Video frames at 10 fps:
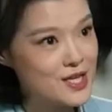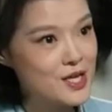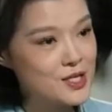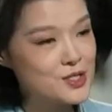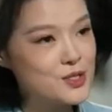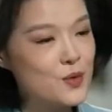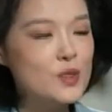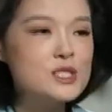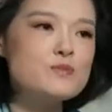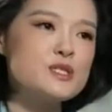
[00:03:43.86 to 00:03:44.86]
Mm-hmm. So
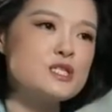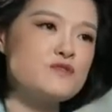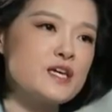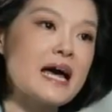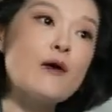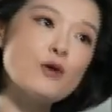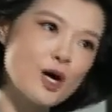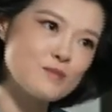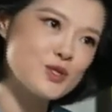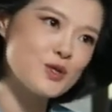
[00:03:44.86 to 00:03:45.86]
what specific
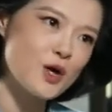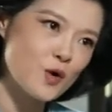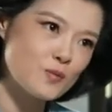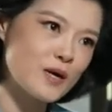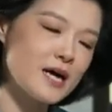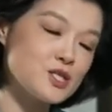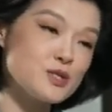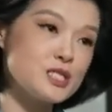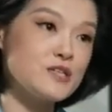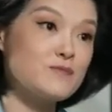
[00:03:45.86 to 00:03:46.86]
outcomes do you hope to
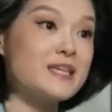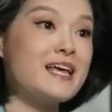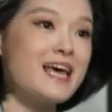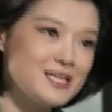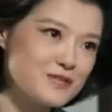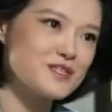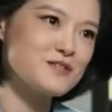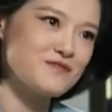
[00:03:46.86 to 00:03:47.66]
achieve by the end of this